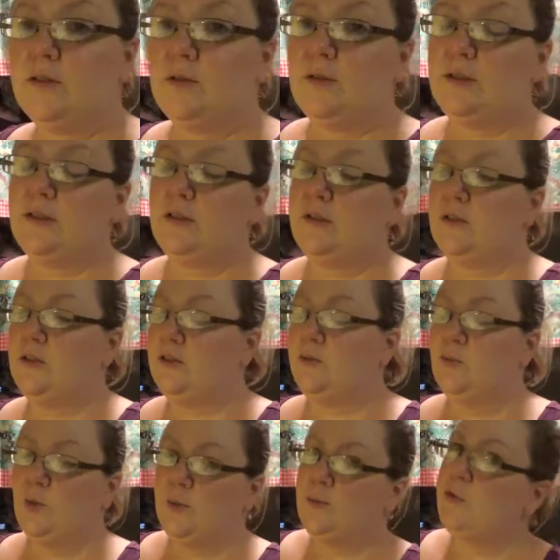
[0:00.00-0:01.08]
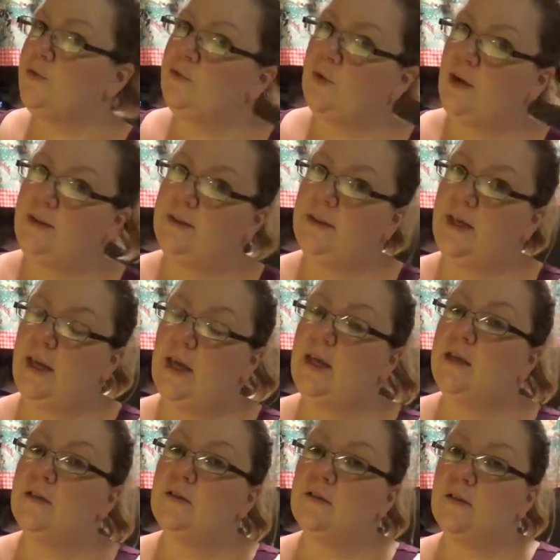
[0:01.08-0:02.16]
So it's still too warm to frost the
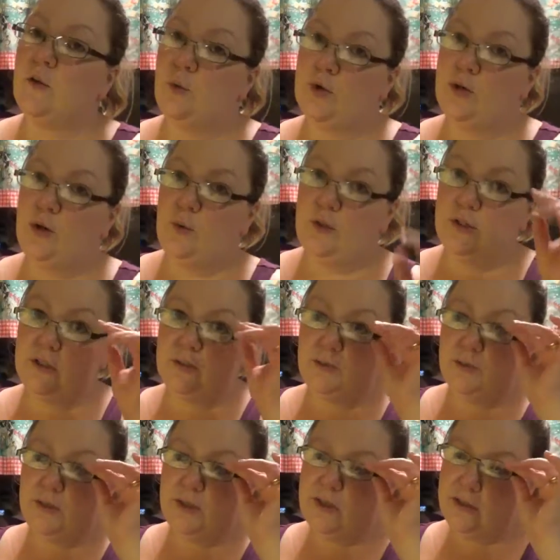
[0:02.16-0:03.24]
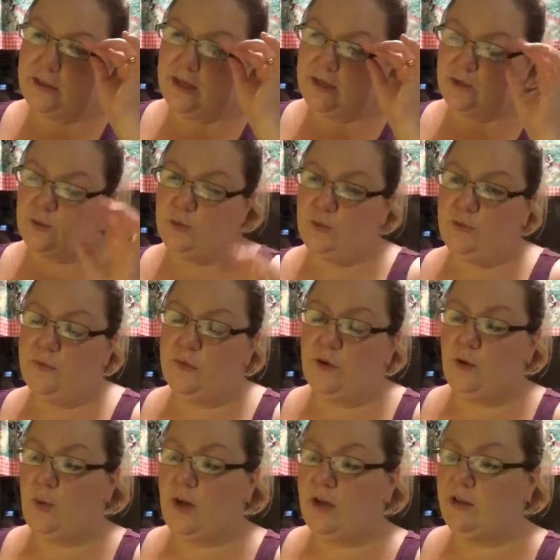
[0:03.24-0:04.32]
cake, so we're going to let that cool for
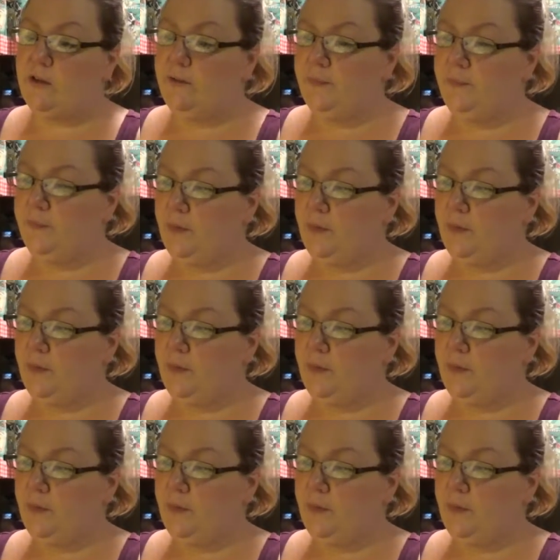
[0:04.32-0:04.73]
a while.